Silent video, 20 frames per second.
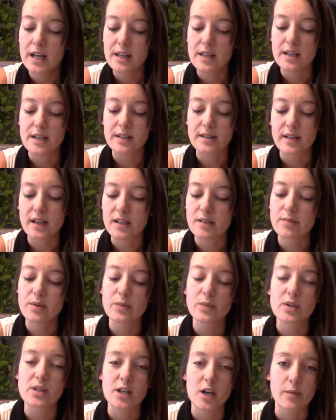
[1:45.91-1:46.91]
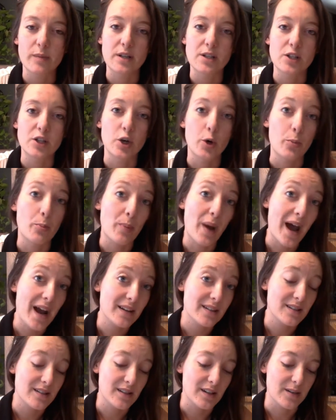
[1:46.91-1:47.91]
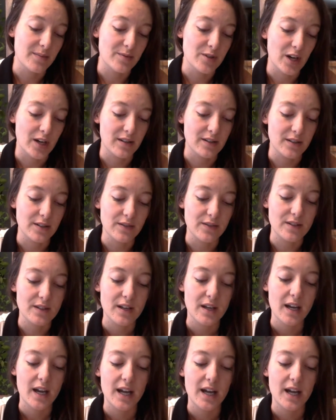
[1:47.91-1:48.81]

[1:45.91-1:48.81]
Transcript: the assessment would tell me to go back to the objectives